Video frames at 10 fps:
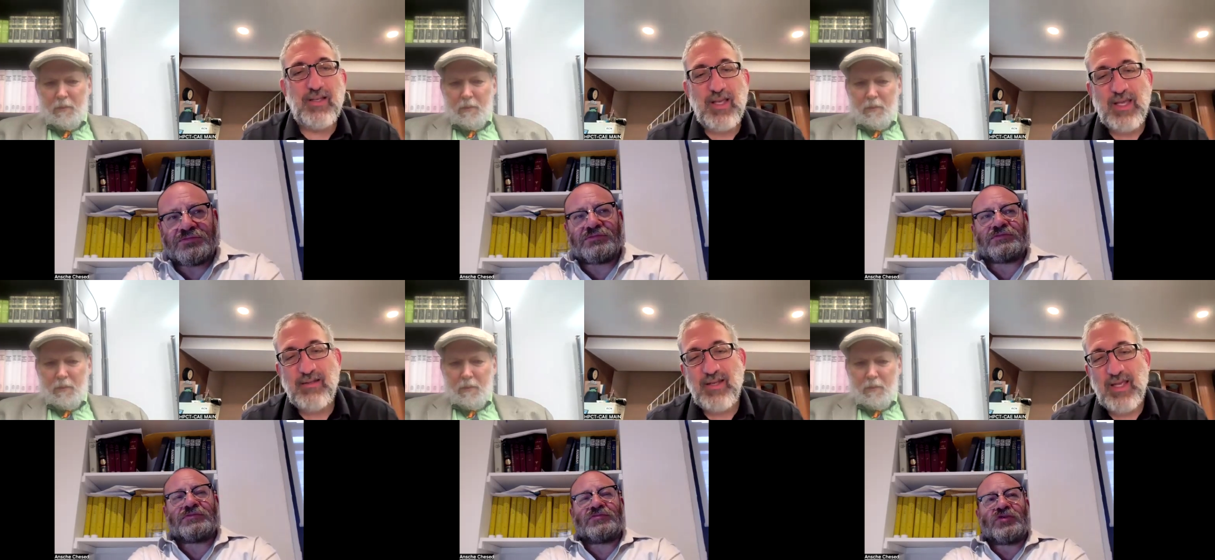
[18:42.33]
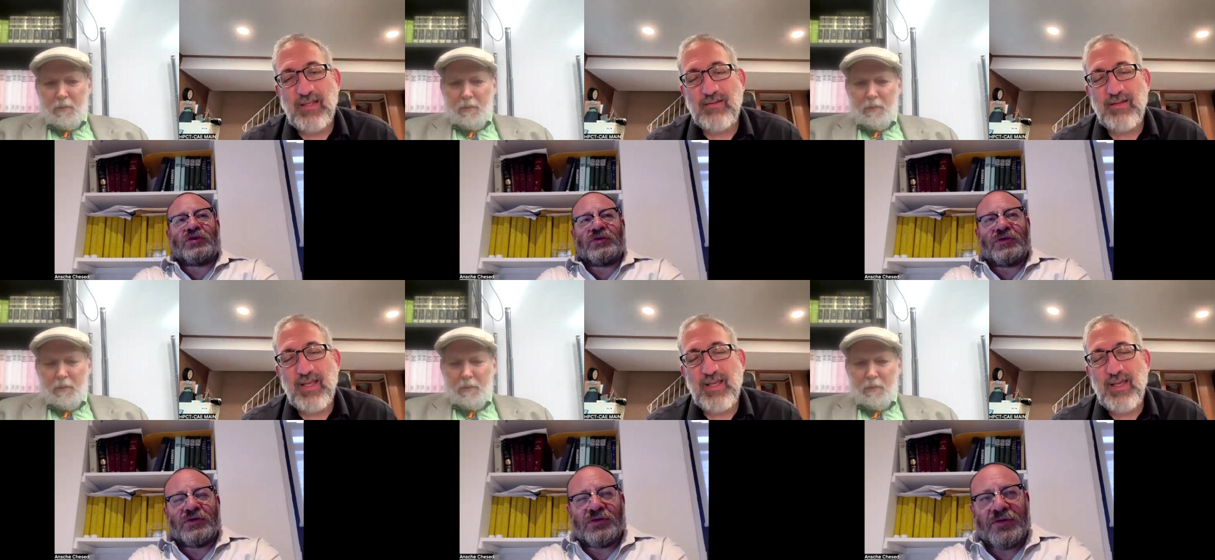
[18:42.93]
Speaker 1: And and
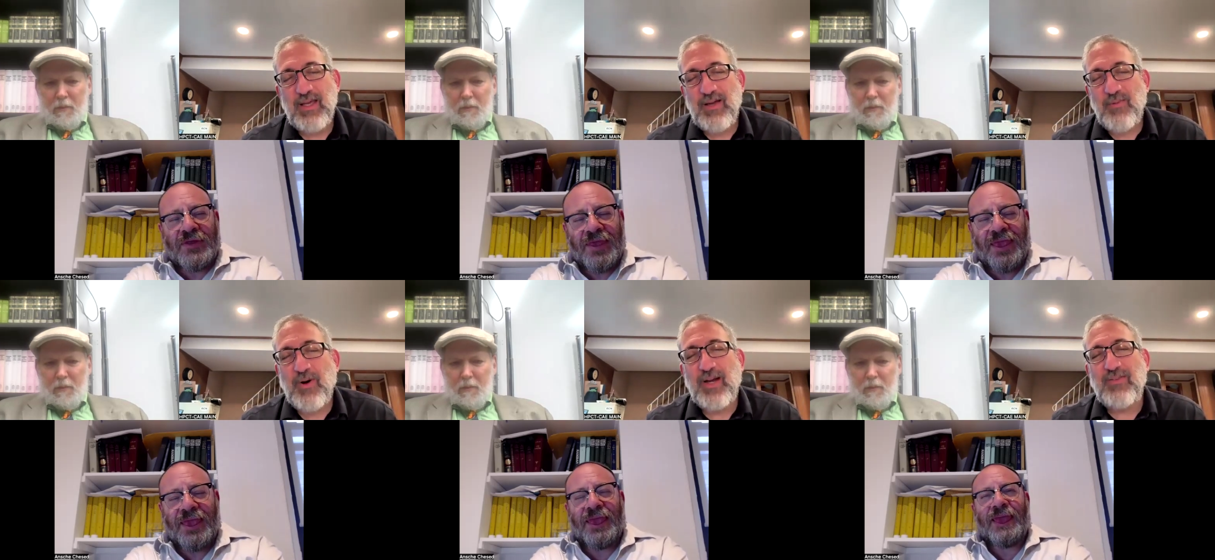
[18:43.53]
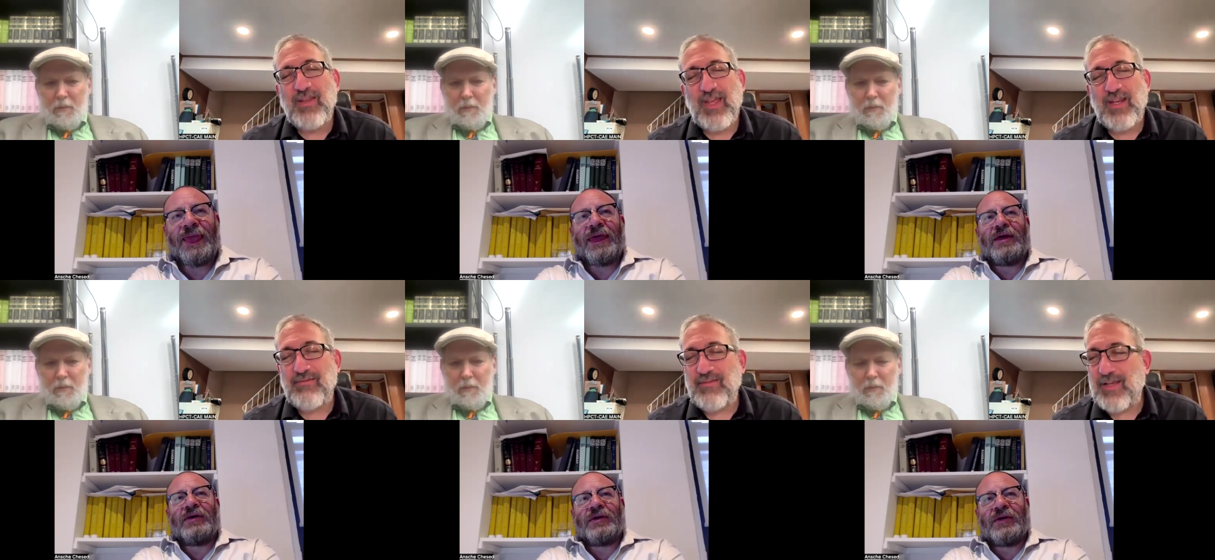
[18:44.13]
what is it
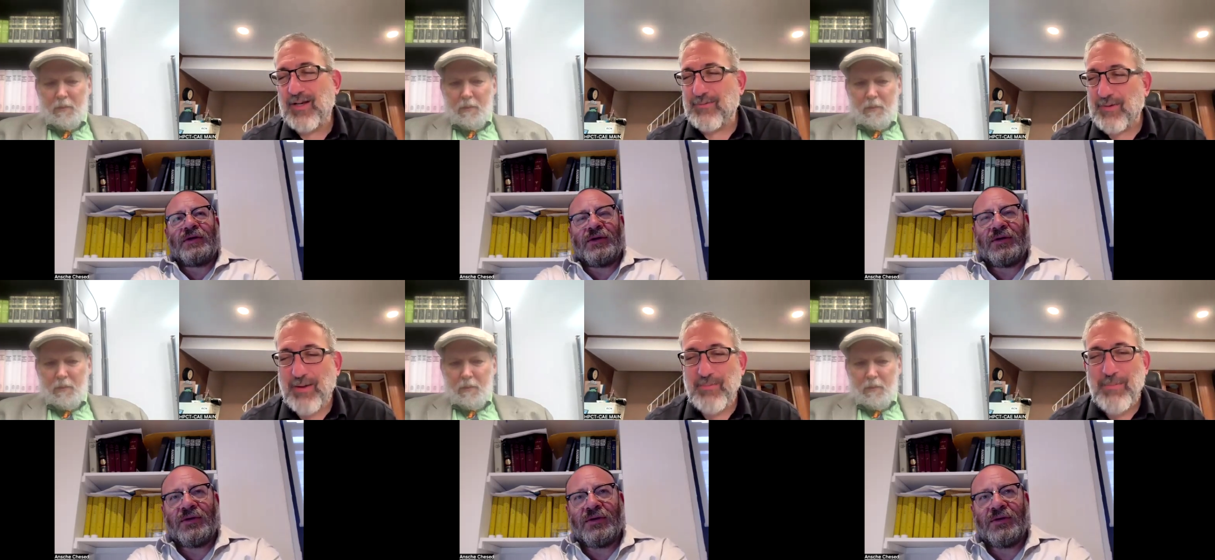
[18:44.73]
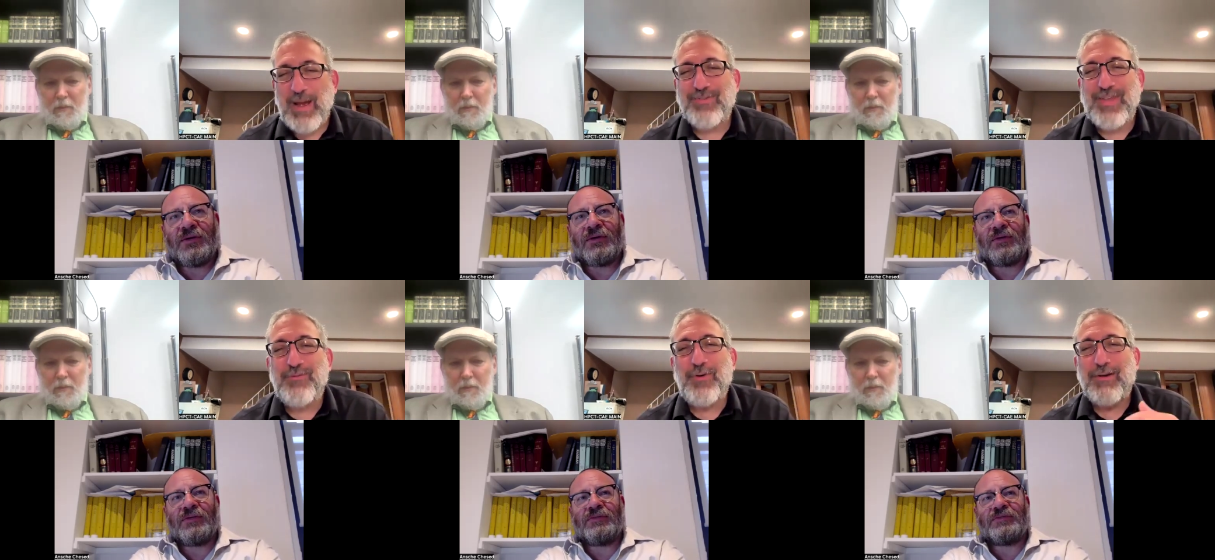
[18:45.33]
that you know? I'm I'm
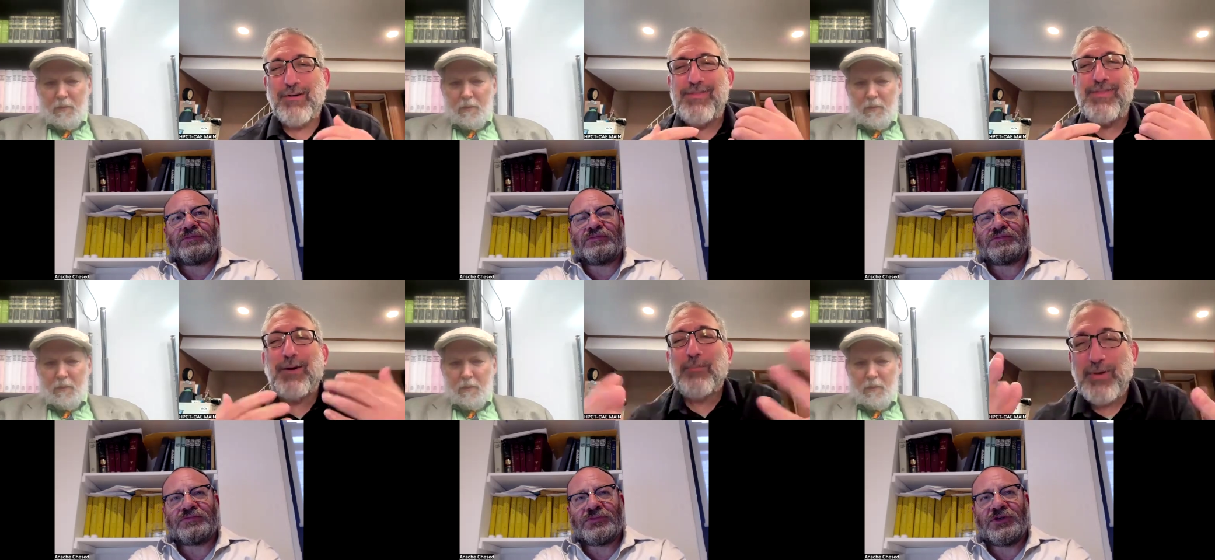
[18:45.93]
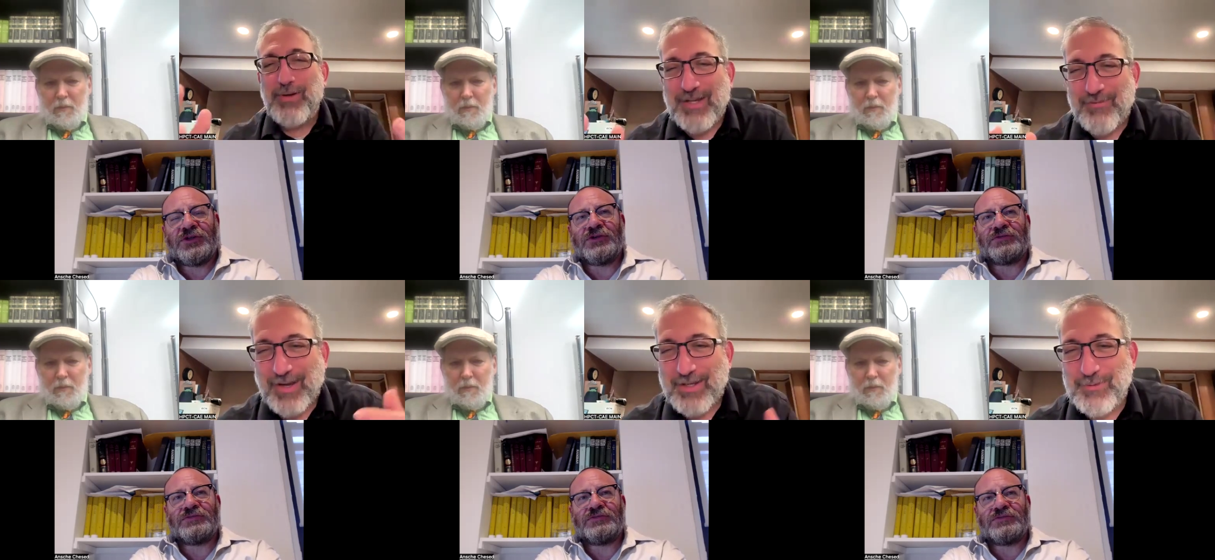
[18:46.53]
asking for your therapeutic
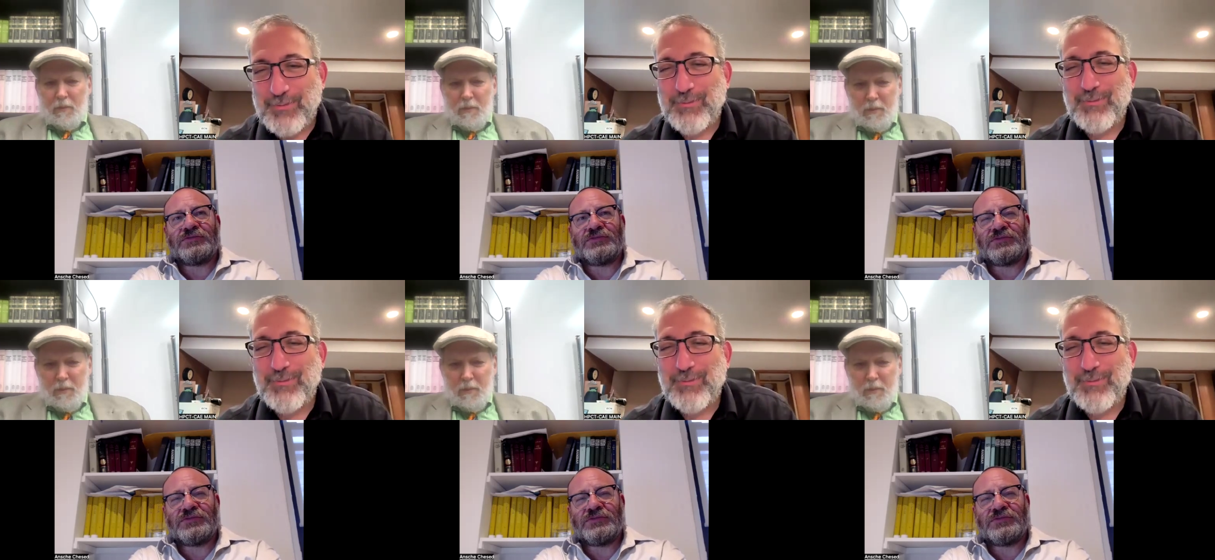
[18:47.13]
advice.